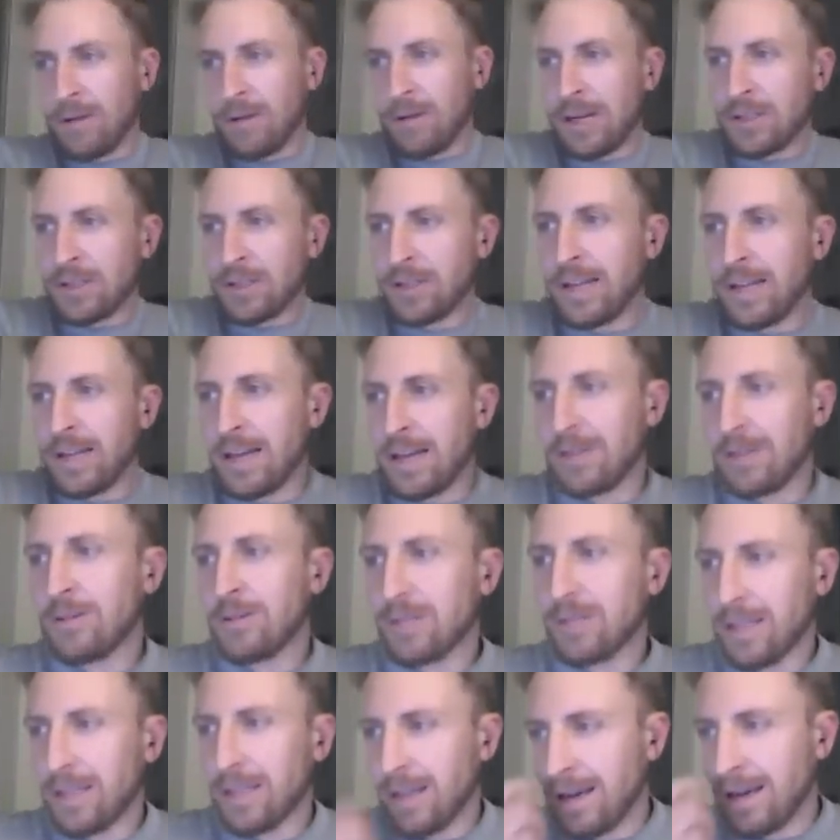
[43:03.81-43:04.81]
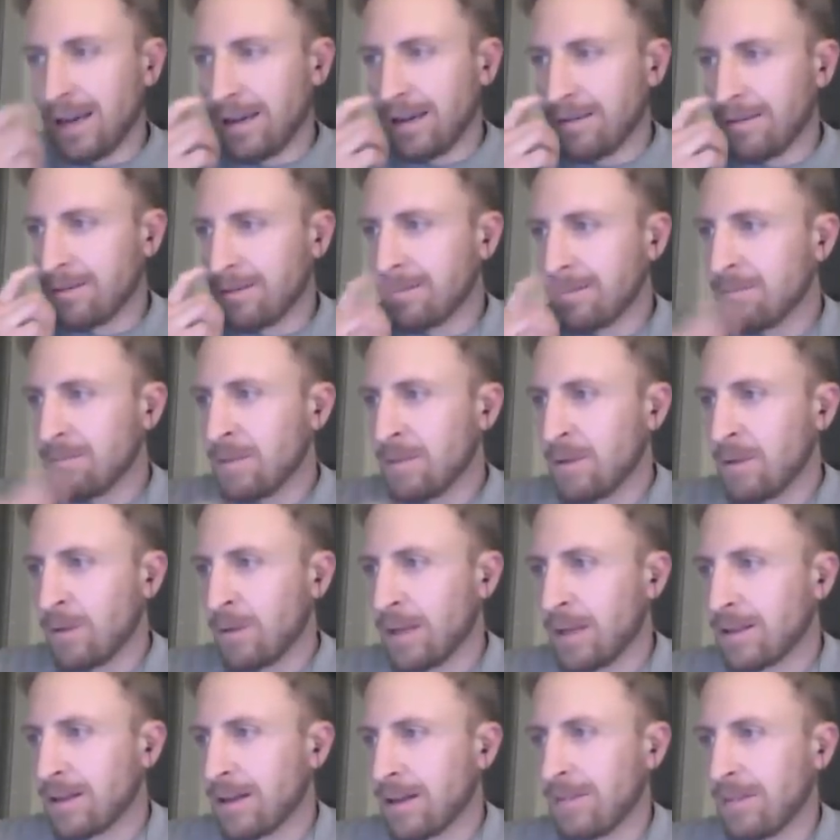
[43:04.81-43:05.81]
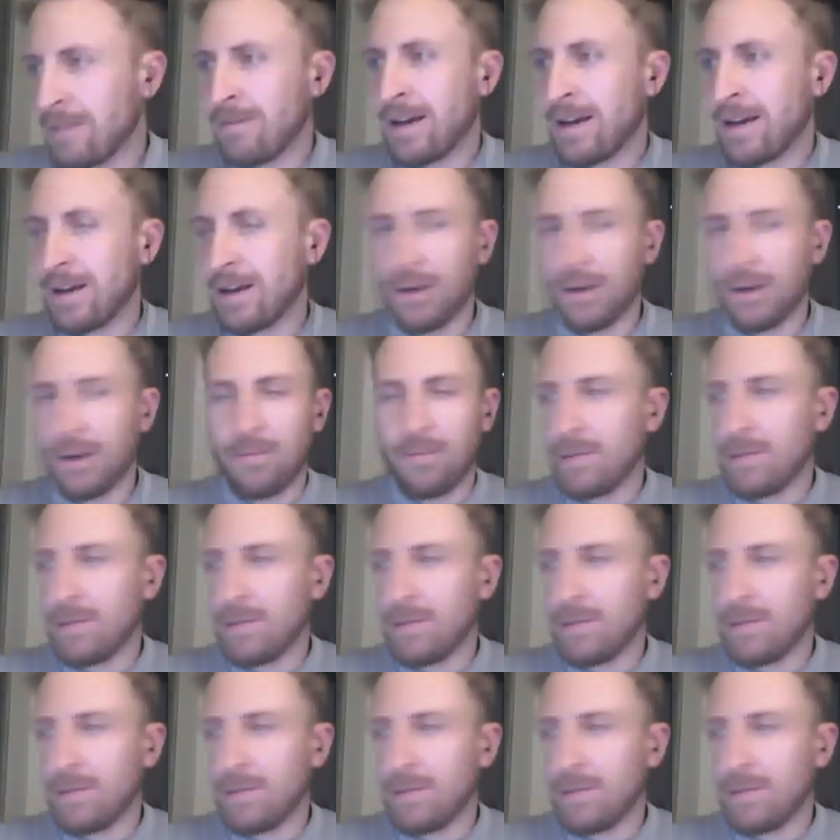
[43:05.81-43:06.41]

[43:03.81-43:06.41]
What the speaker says: Actually, not closing line. Midweek line value.